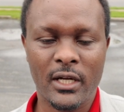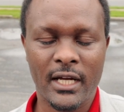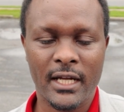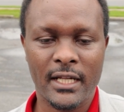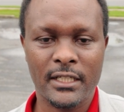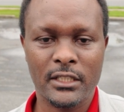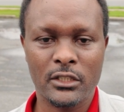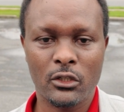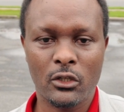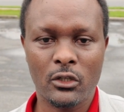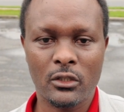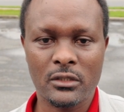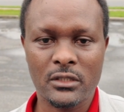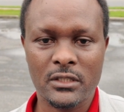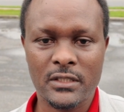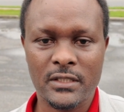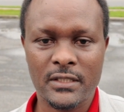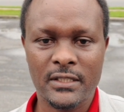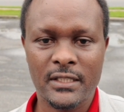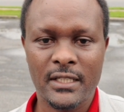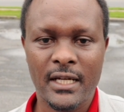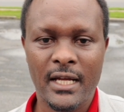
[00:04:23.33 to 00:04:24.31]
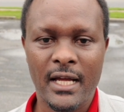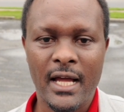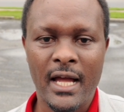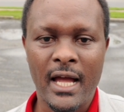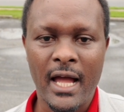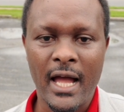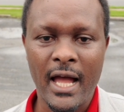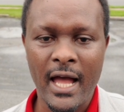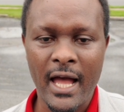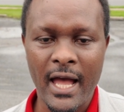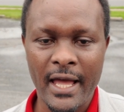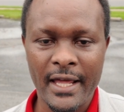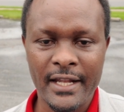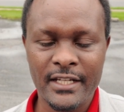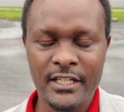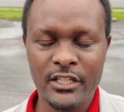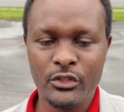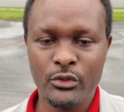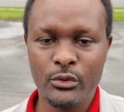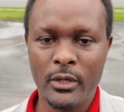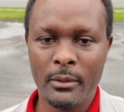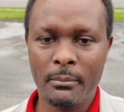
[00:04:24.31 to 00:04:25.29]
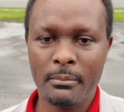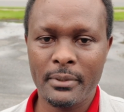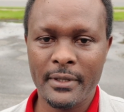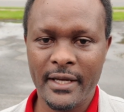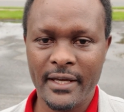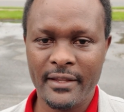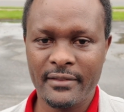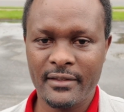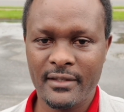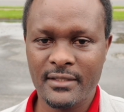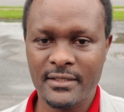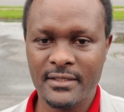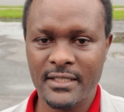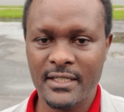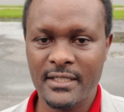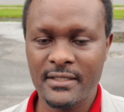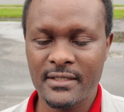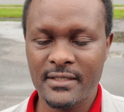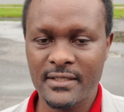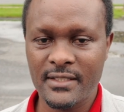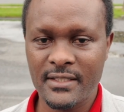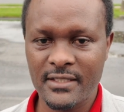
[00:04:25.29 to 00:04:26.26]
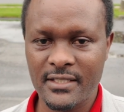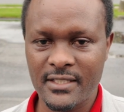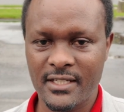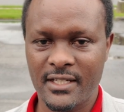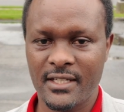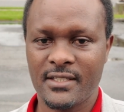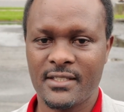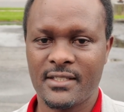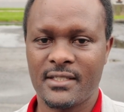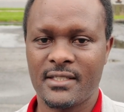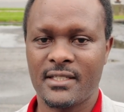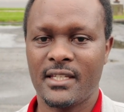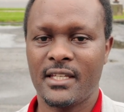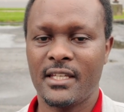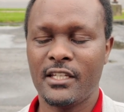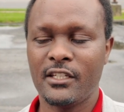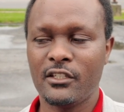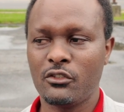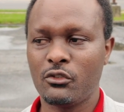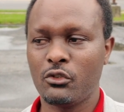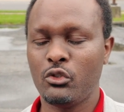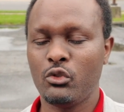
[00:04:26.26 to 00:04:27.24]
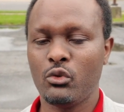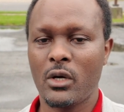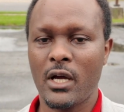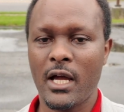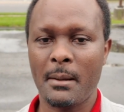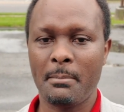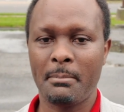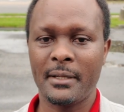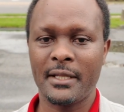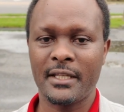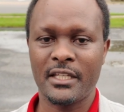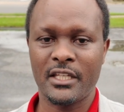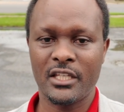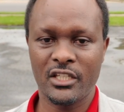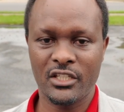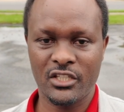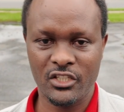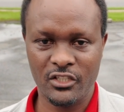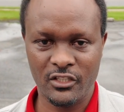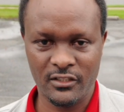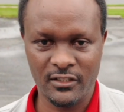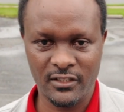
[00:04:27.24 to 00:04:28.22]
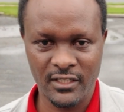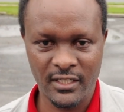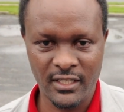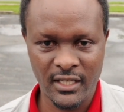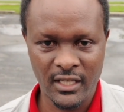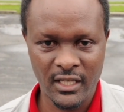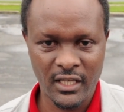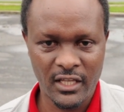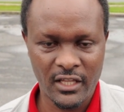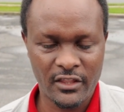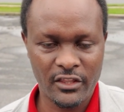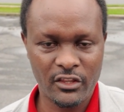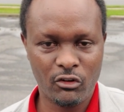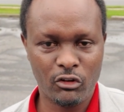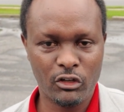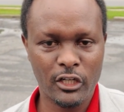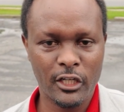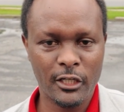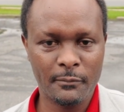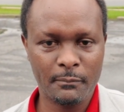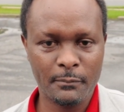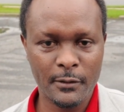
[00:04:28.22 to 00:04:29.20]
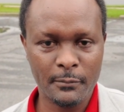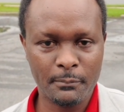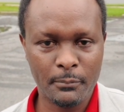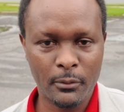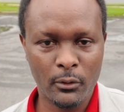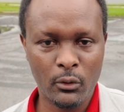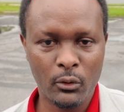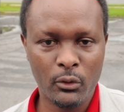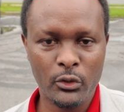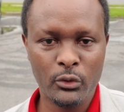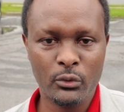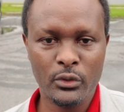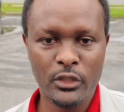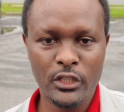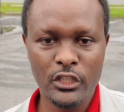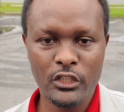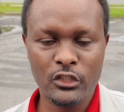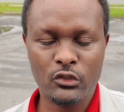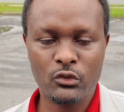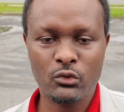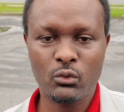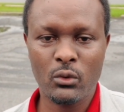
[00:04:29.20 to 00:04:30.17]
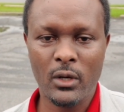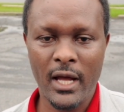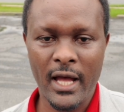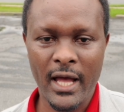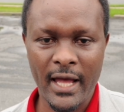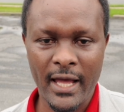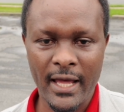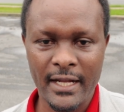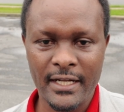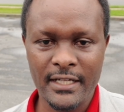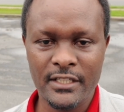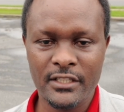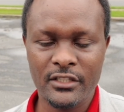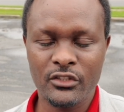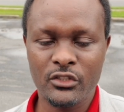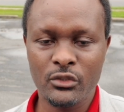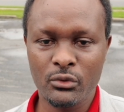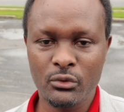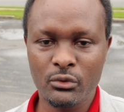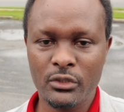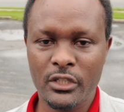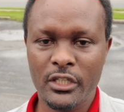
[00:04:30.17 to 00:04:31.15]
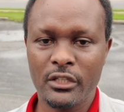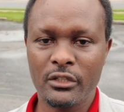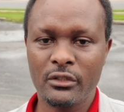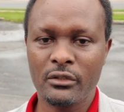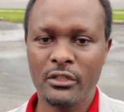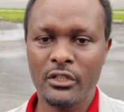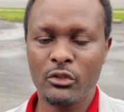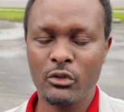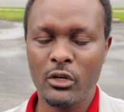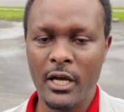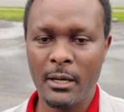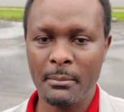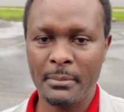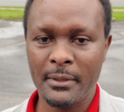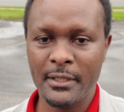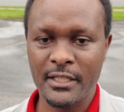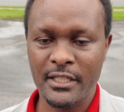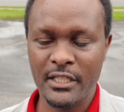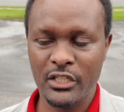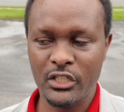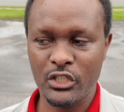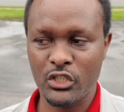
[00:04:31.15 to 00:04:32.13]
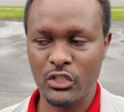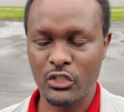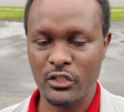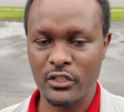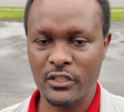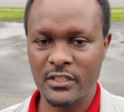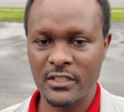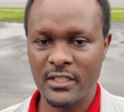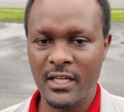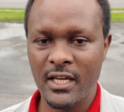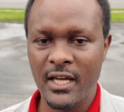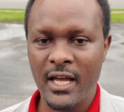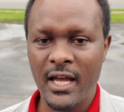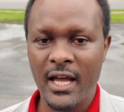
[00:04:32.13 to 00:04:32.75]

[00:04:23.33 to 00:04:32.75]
cannot add your brothers and sisters into your application. The only people you need to add during your applications